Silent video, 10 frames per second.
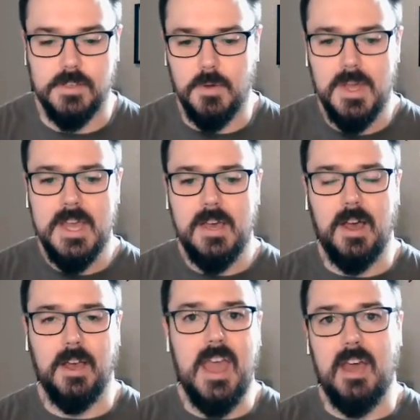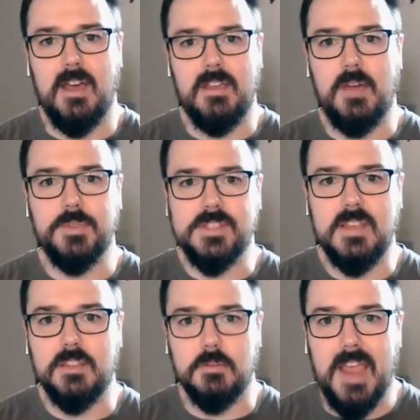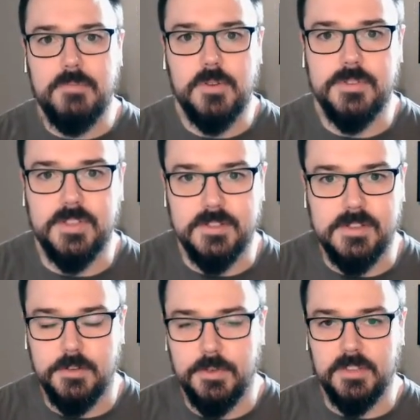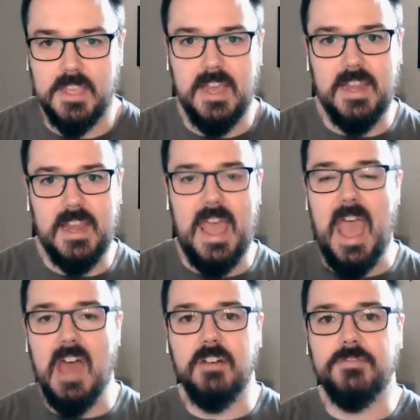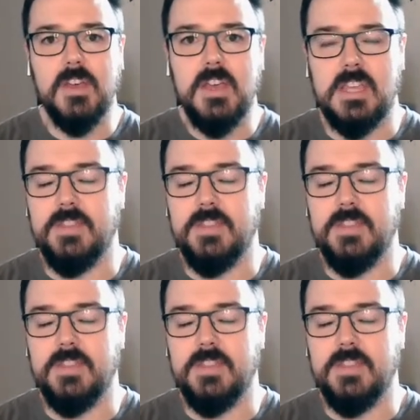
So, I would say the Raptors, considering they kind of have,